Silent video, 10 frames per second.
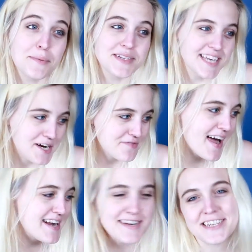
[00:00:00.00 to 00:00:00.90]
though I was
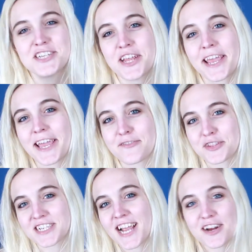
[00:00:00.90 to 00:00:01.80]
terrified and knee shaking for
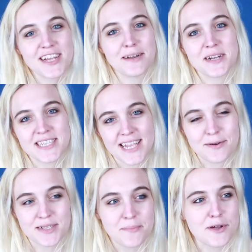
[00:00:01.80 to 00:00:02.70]
the entire 10 minutes that I
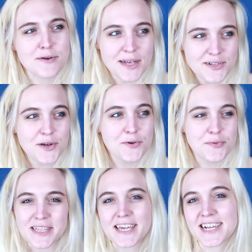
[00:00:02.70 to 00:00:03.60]
was up there, I was also
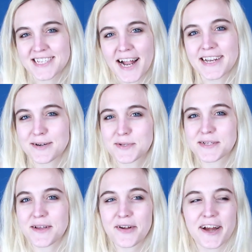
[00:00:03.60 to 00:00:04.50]
really excited. It
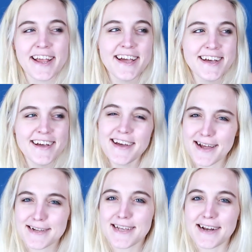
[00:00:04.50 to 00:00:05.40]
was a very
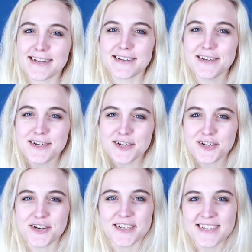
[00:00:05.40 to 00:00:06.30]
excited,
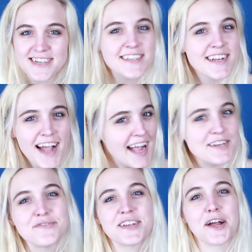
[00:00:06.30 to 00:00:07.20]
good
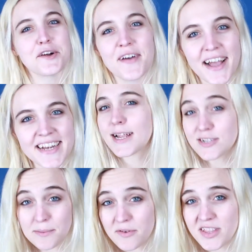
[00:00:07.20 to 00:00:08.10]
kind of terrified. Now
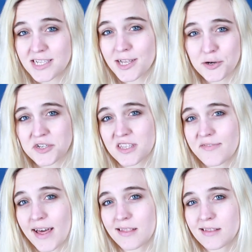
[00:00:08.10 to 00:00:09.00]
some of this is owed to the
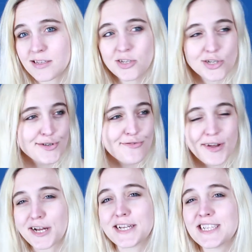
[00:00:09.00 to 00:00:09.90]
fact that this is just a
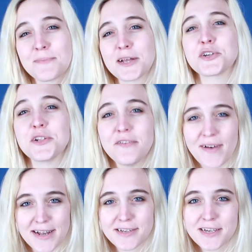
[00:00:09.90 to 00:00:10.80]
very special
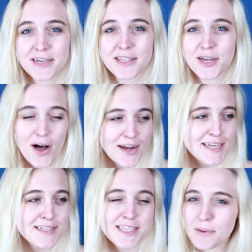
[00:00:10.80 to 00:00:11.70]
event. The
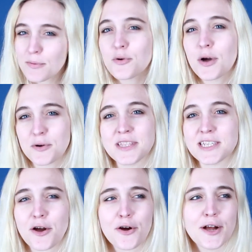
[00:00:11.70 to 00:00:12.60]
audience, the people who go to
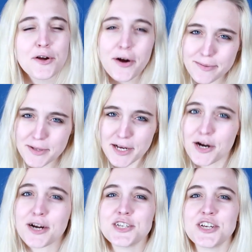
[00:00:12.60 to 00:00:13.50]
this are incredibly
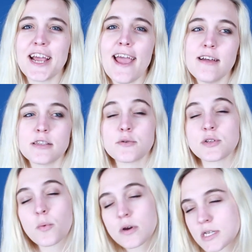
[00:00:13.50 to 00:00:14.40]
encouraging and there
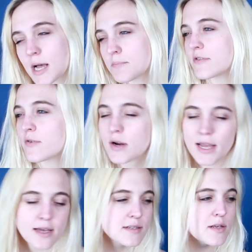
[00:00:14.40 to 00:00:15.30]
was a workshop
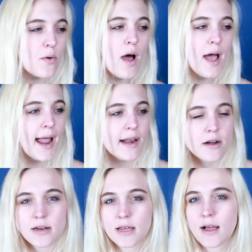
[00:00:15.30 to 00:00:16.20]
beforehand so I had
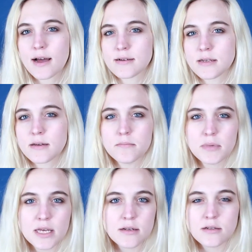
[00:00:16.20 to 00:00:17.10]
already gotten to
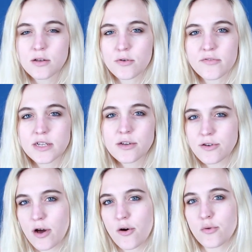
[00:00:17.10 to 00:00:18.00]
meet and sort of get to
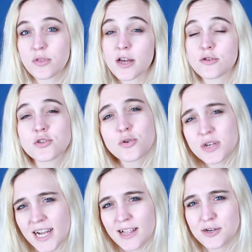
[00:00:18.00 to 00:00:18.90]
know the other
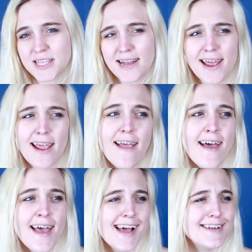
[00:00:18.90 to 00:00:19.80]
storytellers that night
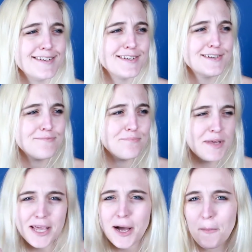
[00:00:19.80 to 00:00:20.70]
and
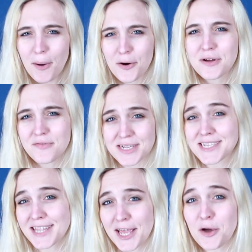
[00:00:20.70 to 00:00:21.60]
being a part of
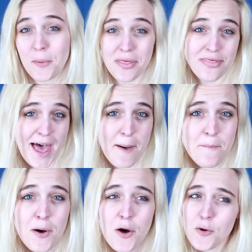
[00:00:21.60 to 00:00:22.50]
this thing with
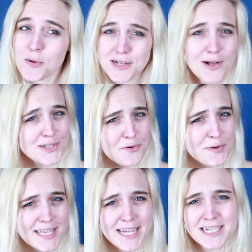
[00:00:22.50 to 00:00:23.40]
them was also
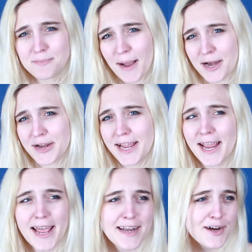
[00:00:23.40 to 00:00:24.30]
really
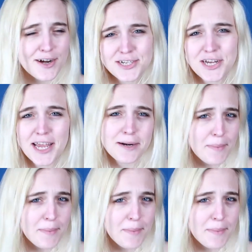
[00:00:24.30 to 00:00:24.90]
inspiring and encouraging and